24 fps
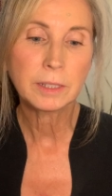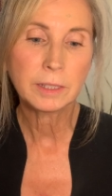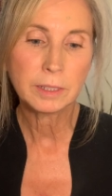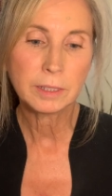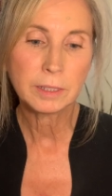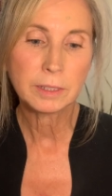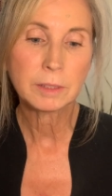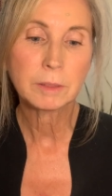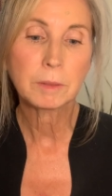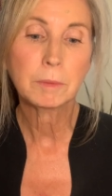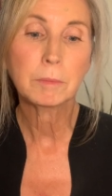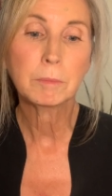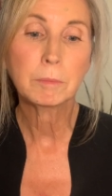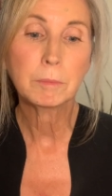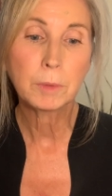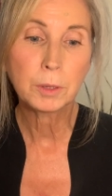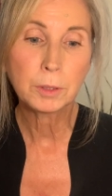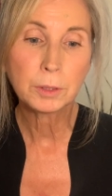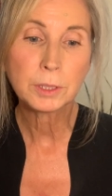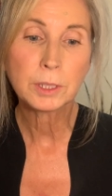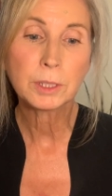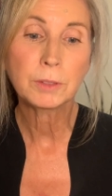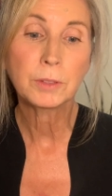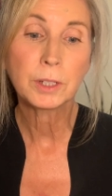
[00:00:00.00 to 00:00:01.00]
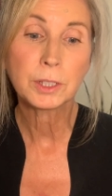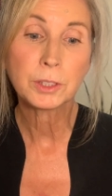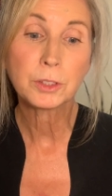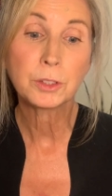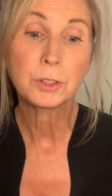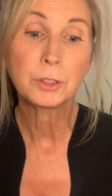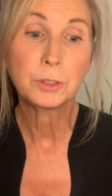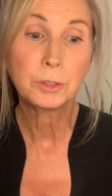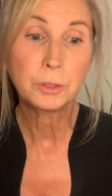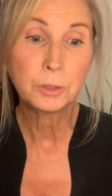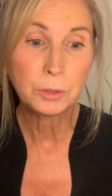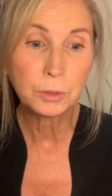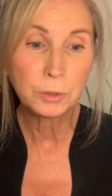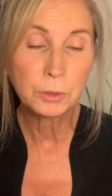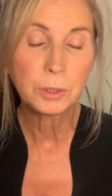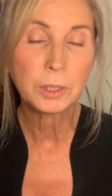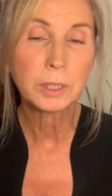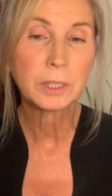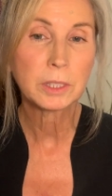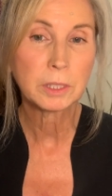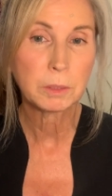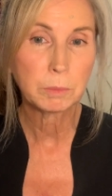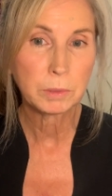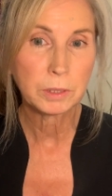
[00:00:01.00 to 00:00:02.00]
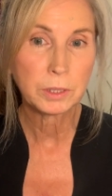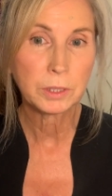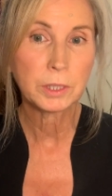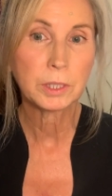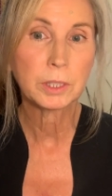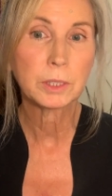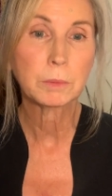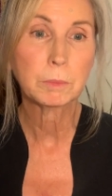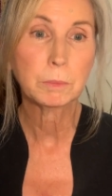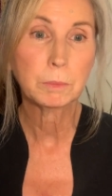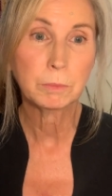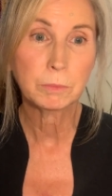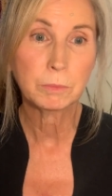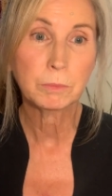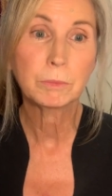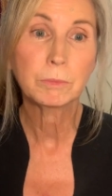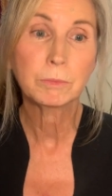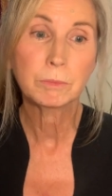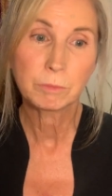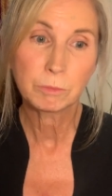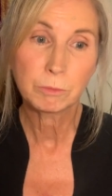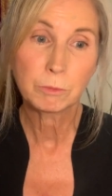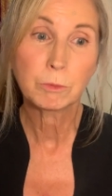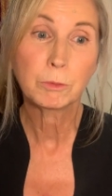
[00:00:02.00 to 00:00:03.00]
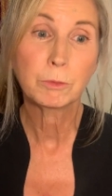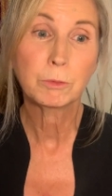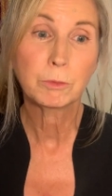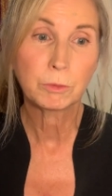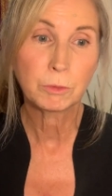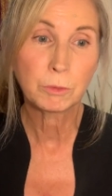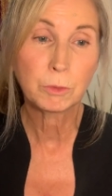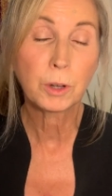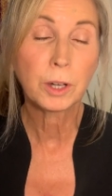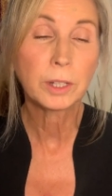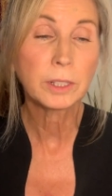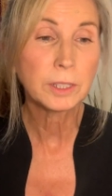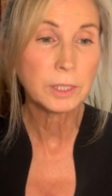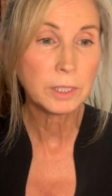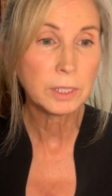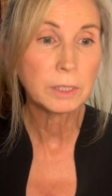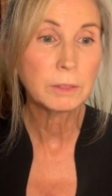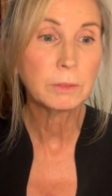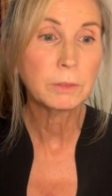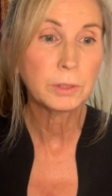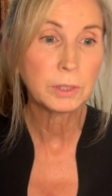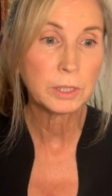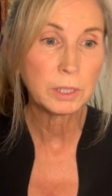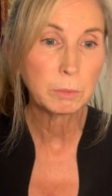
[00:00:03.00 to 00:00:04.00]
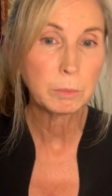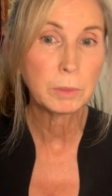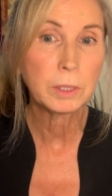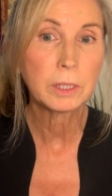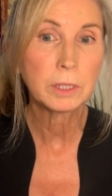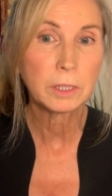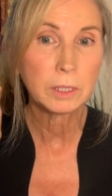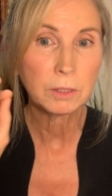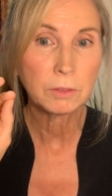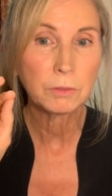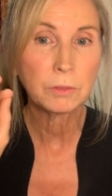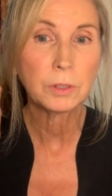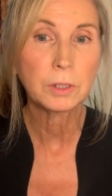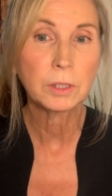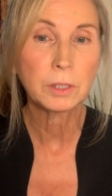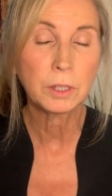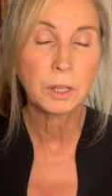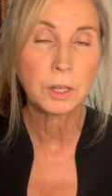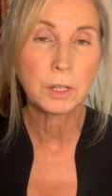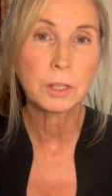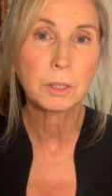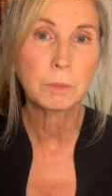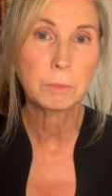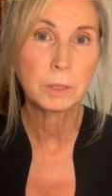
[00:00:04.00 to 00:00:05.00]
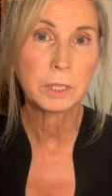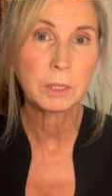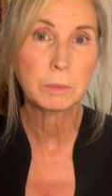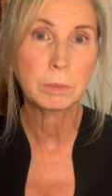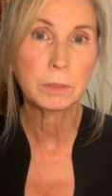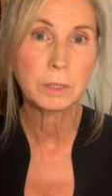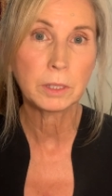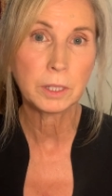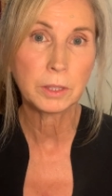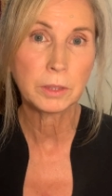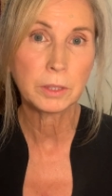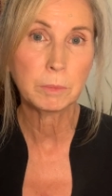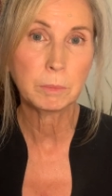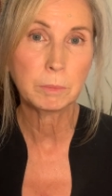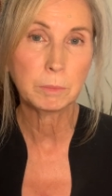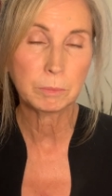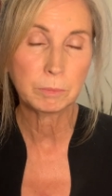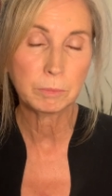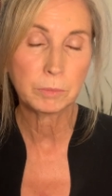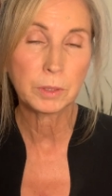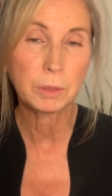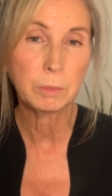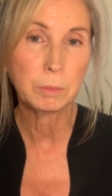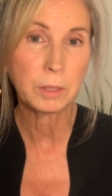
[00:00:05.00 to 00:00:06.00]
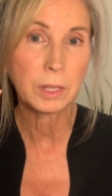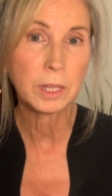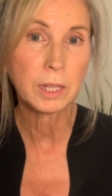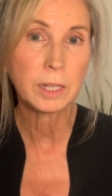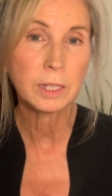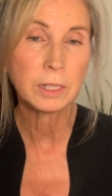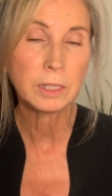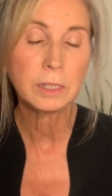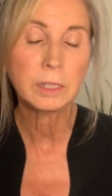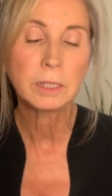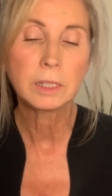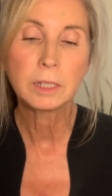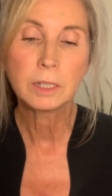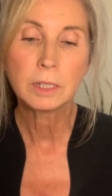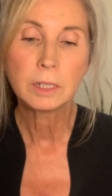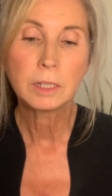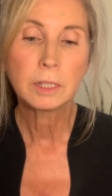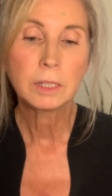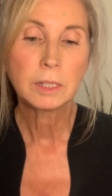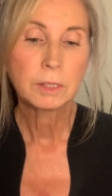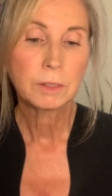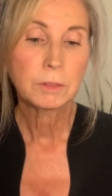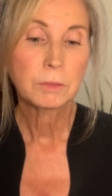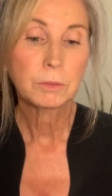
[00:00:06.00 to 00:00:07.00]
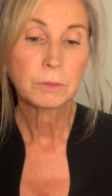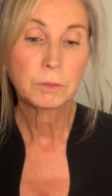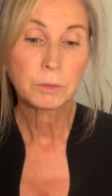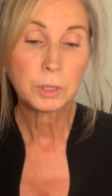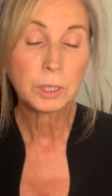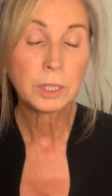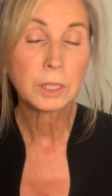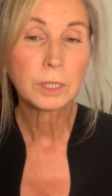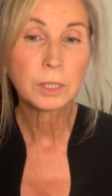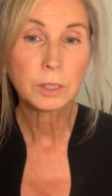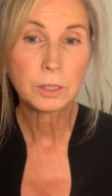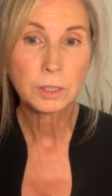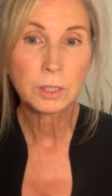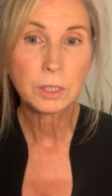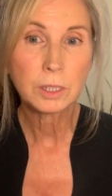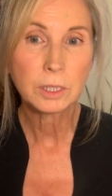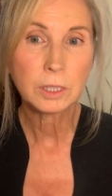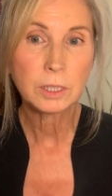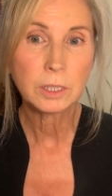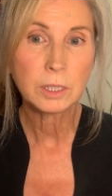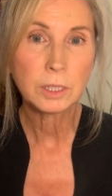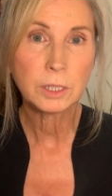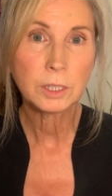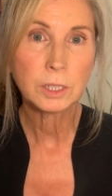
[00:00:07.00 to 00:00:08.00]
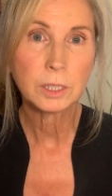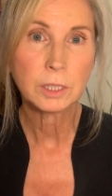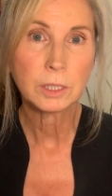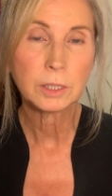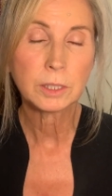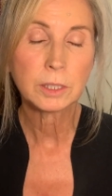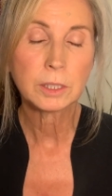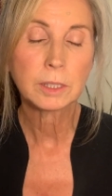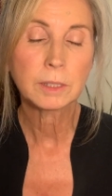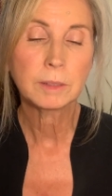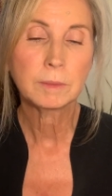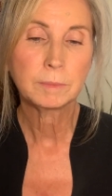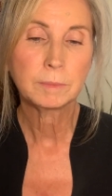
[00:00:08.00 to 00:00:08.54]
is most of us do experience, relatively speaking, for a lot of the people on the planet, really good conditions.